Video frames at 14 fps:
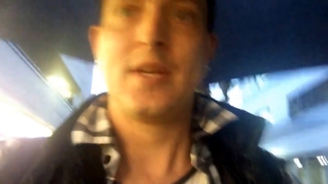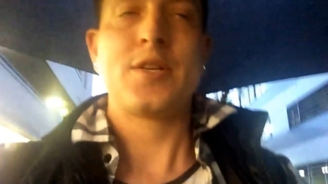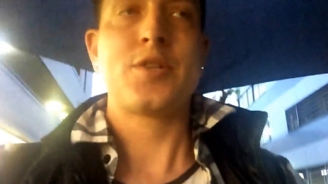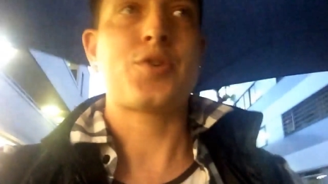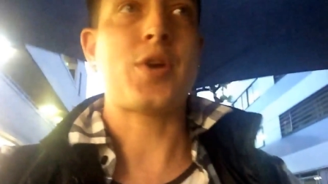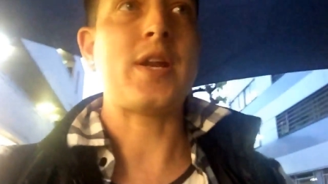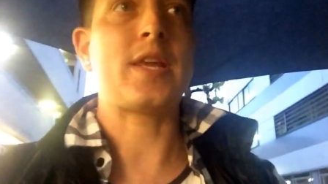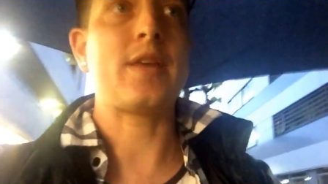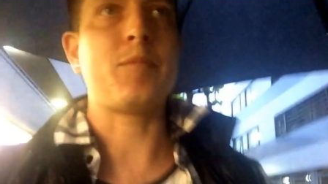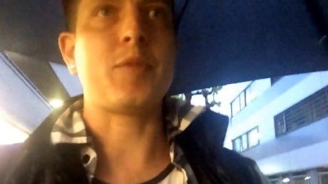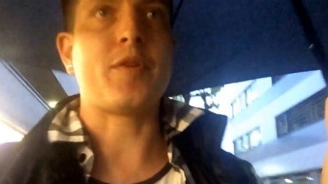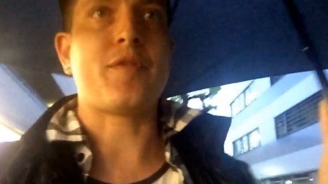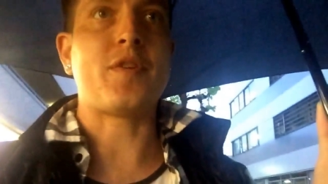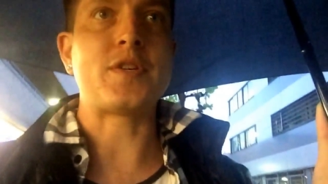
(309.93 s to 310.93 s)
try to give them
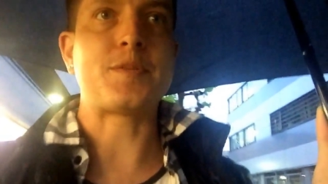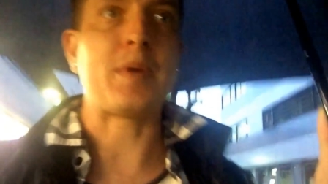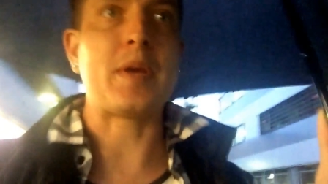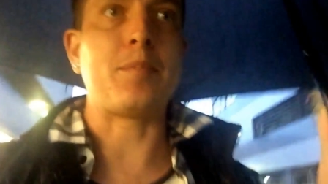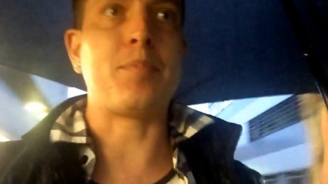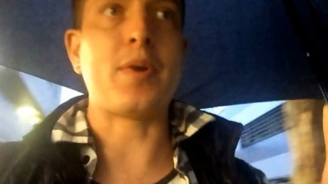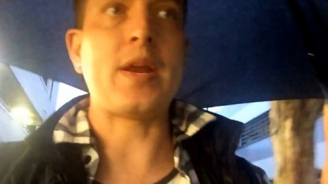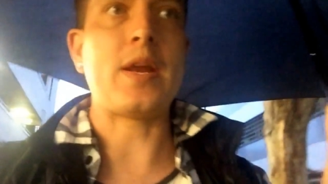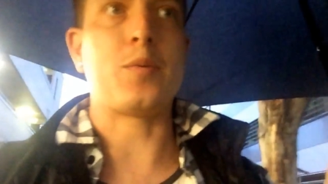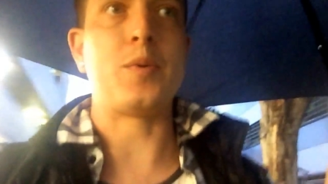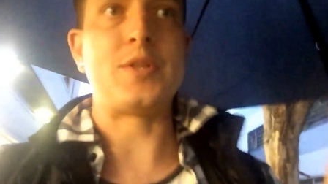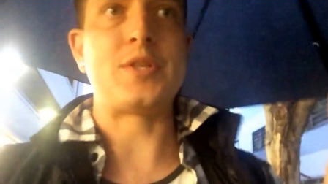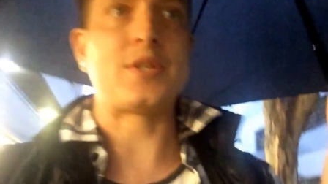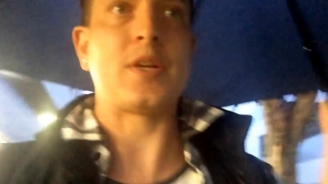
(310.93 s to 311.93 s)
their first big break,
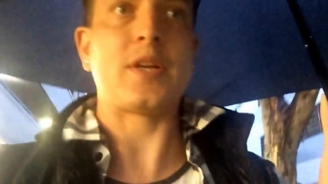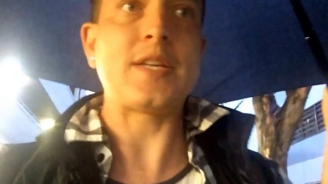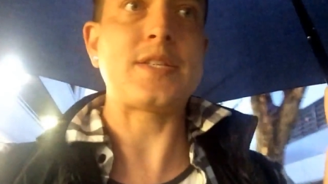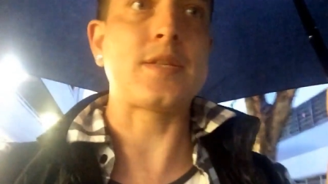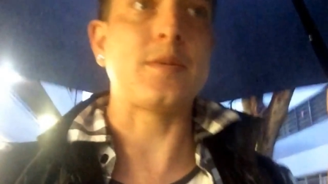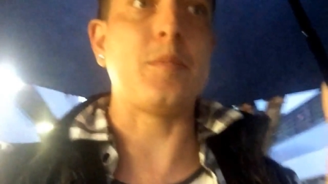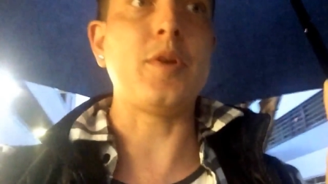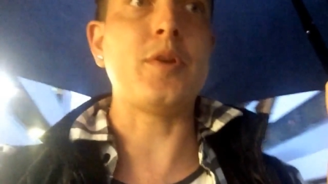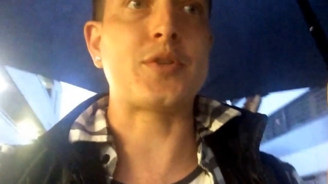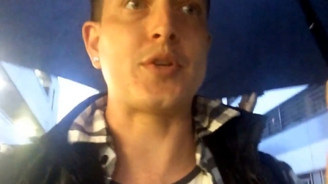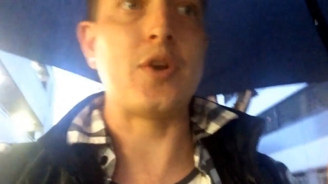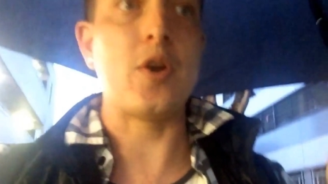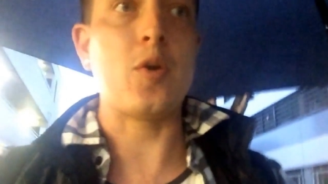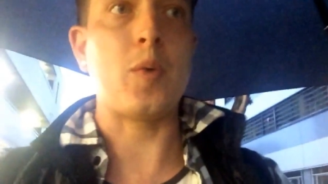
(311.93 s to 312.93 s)
which gets them little
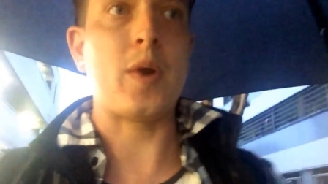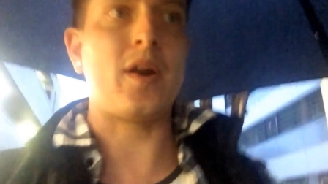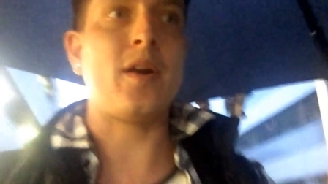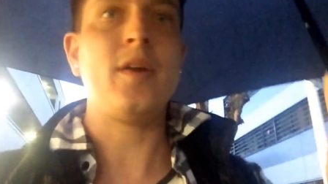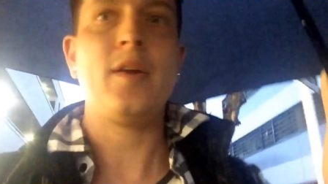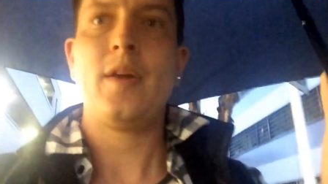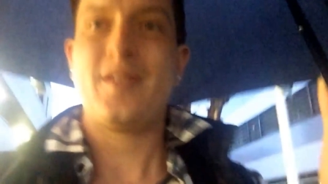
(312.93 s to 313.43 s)
to nowhere.